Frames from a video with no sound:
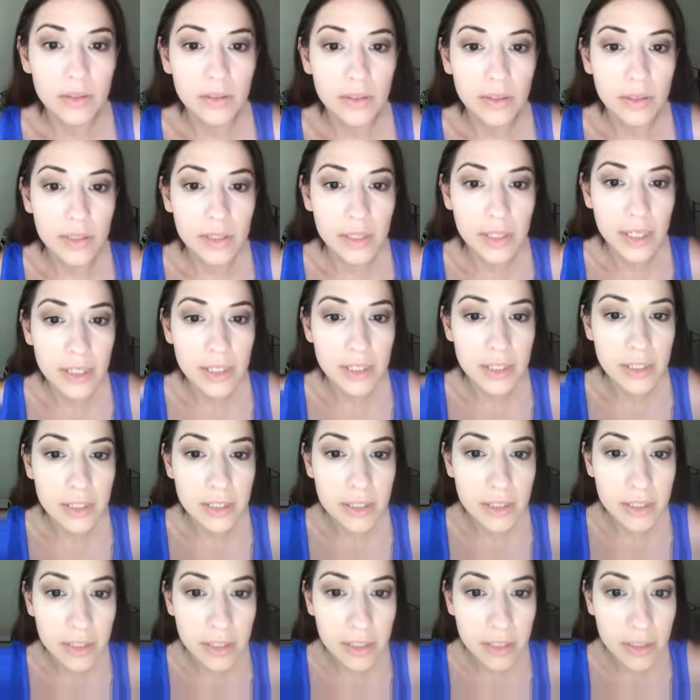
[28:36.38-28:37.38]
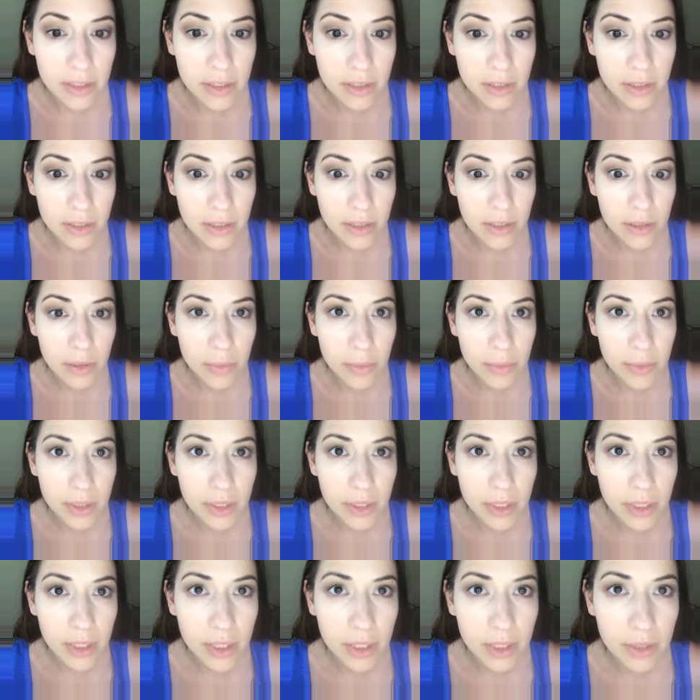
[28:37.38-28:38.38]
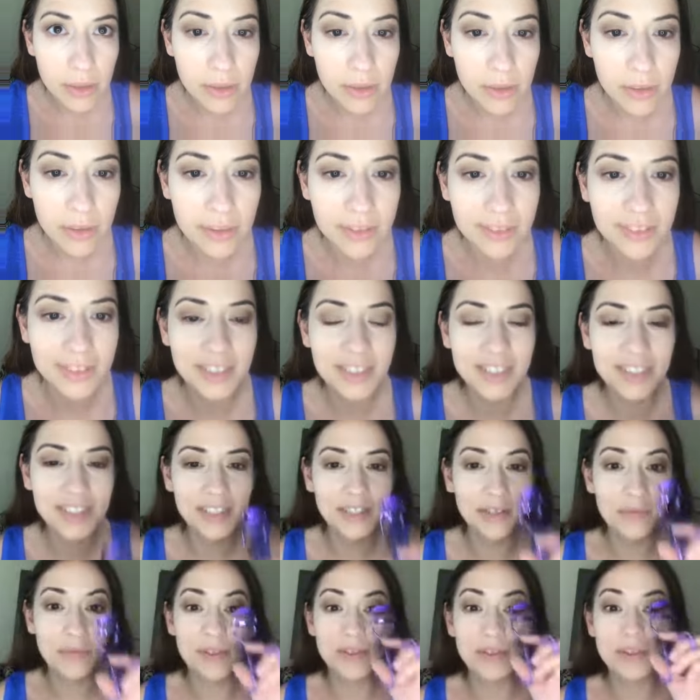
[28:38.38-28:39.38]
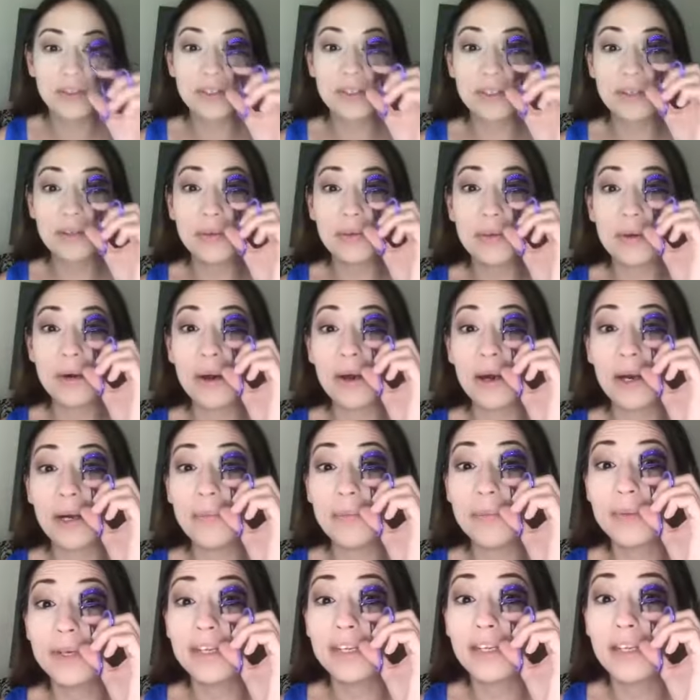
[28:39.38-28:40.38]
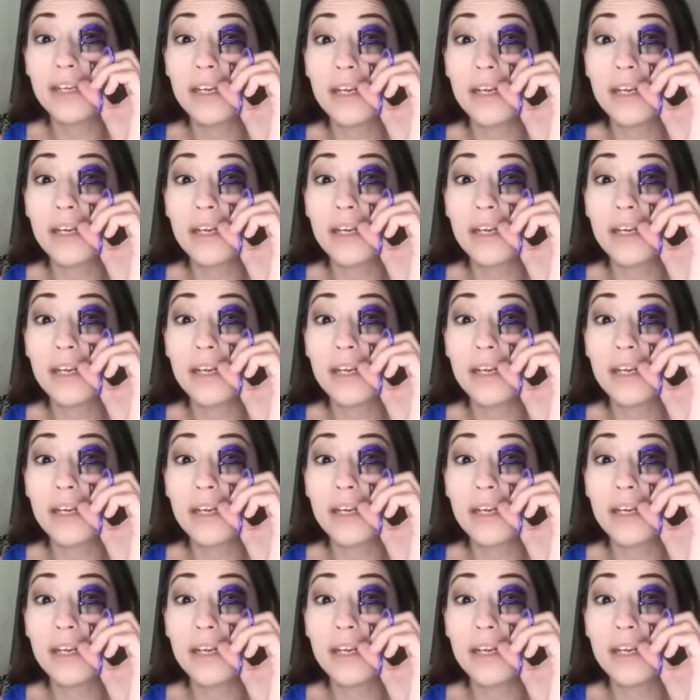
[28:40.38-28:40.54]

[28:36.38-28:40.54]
You guys can see it's a little bit higher. I mean, they're still gone, but